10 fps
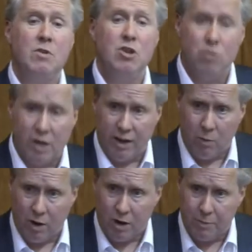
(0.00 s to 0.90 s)

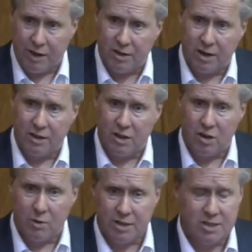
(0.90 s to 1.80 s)
nuclear work being done in
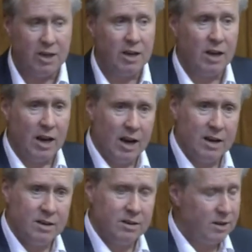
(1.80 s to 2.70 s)
the U S A
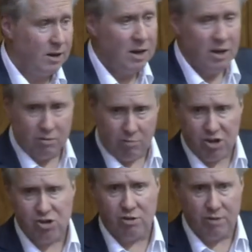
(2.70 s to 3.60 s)
and uh,
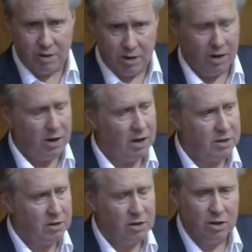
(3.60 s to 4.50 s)
Russia and, uh,
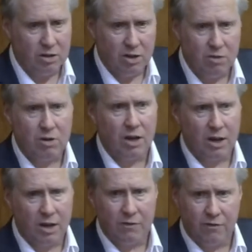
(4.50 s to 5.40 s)
and the U
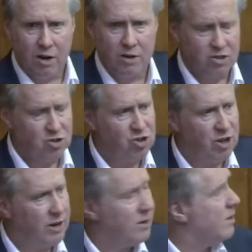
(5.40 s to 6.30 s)
K, France and
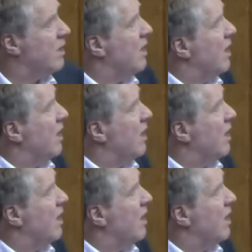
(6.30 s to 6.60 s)
China,